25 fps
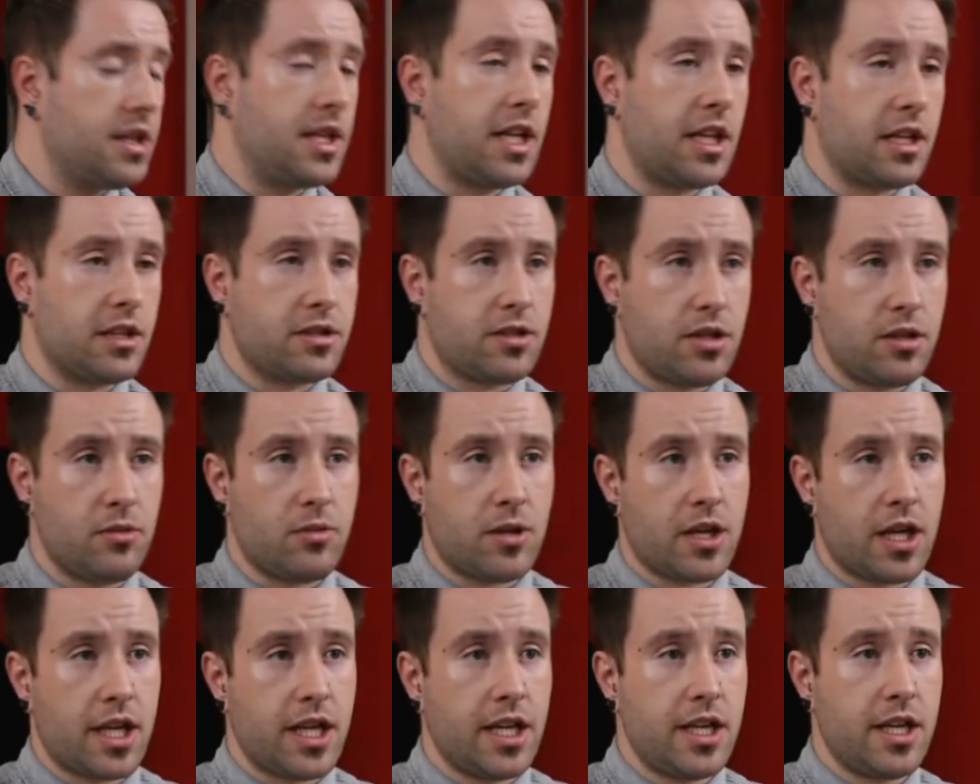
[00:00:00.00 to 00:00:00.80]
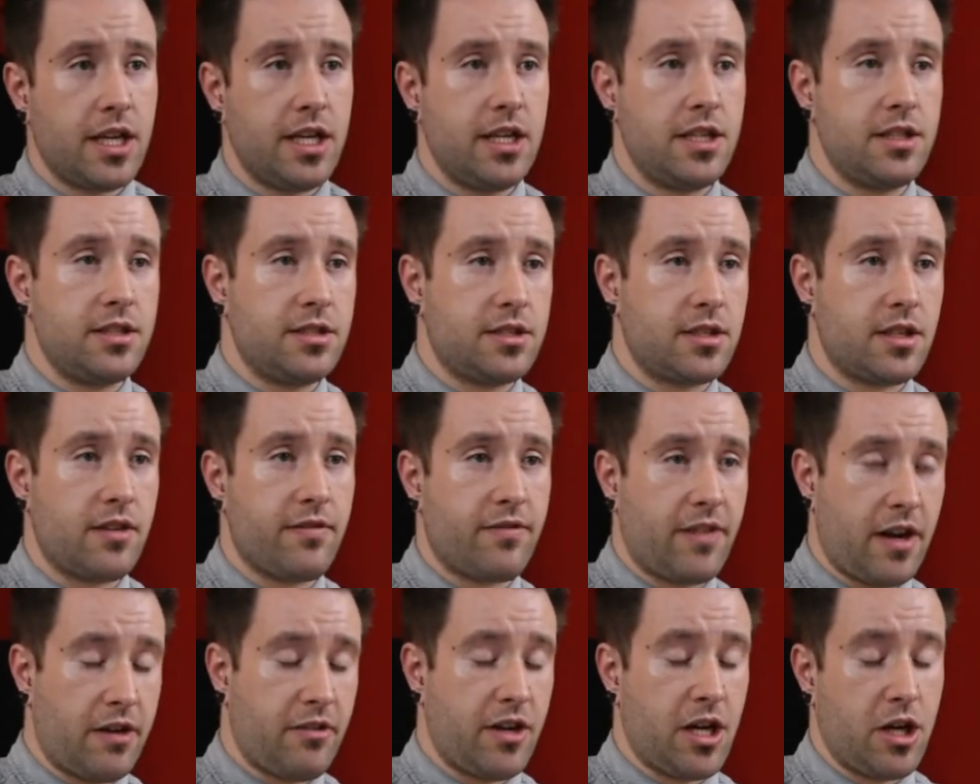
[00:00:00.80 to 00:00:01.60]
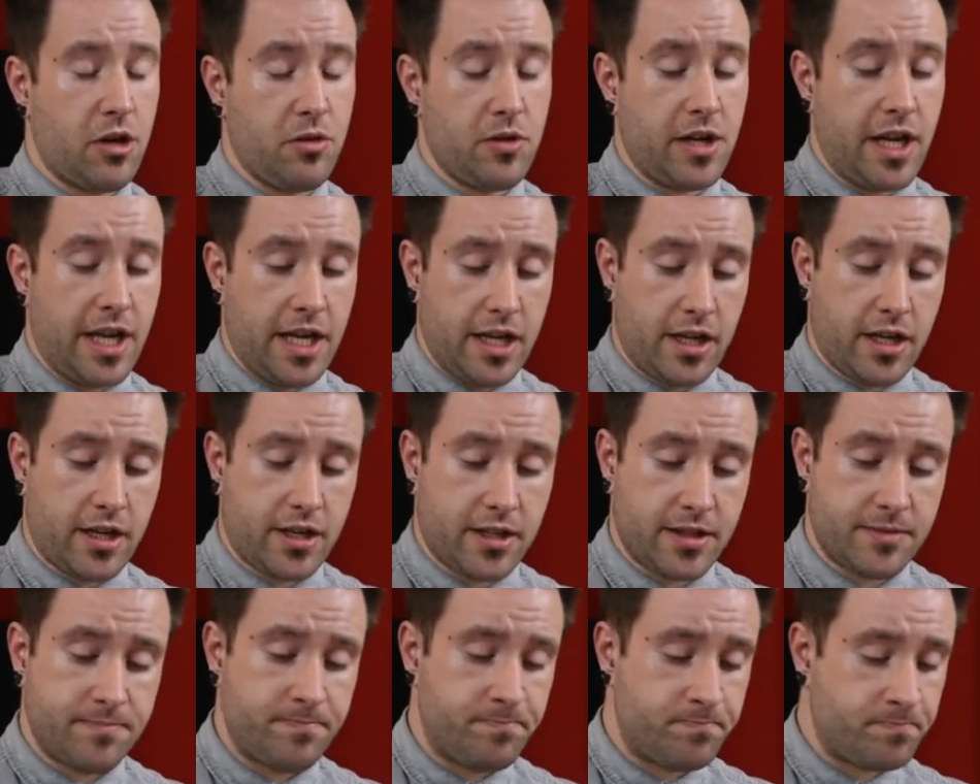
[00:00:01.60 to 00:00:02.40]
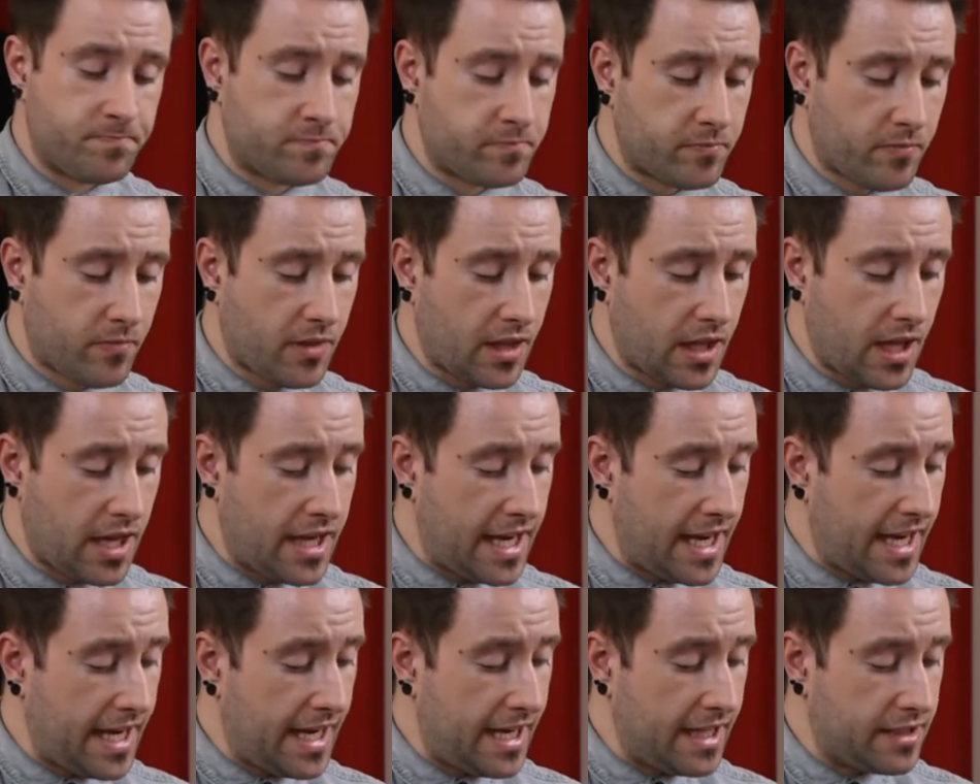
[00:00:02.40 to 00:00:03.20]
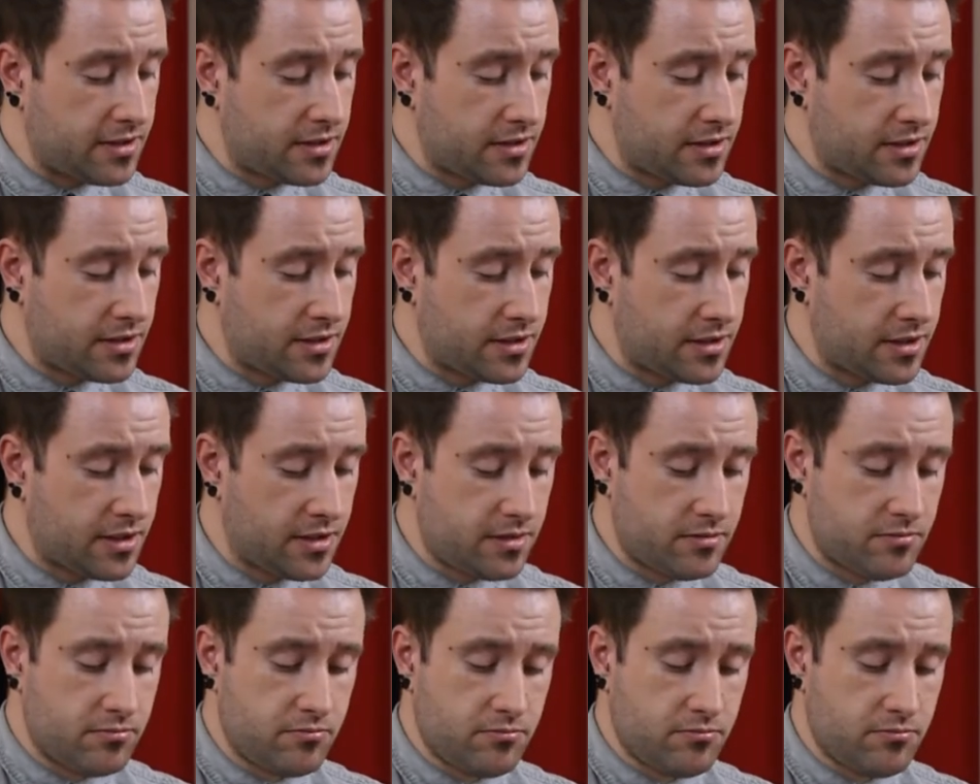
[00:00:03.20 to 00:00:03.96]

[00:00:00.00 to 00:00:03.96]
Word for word: Now, the 218 is very unique. It's